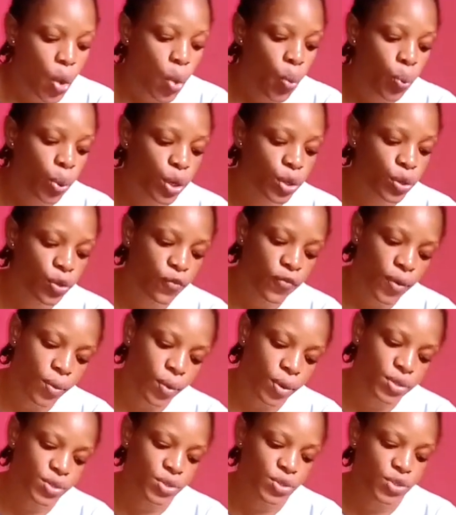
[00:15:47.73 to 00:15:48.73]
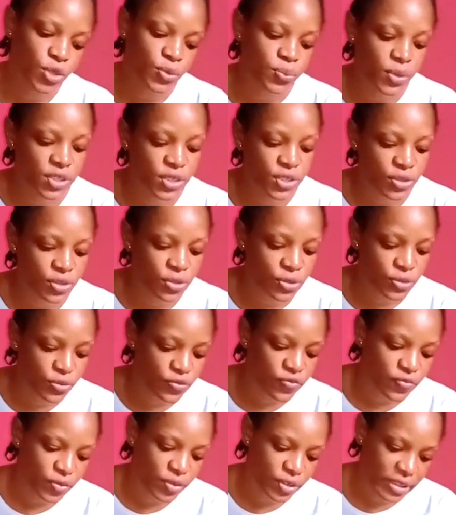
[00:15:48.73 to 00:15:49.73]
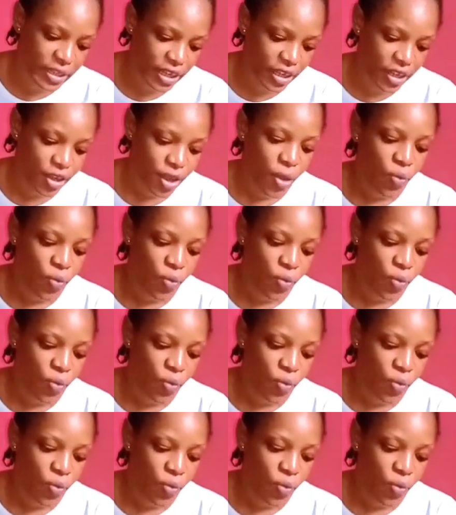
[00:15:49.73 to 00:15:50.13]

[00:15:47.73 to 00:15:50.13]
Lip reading: We look forward to supporting you further